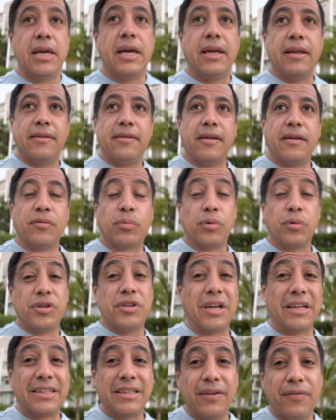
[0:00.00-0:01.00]
it says which
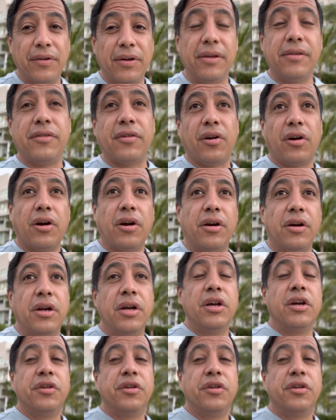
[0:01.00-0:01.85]
activities there are,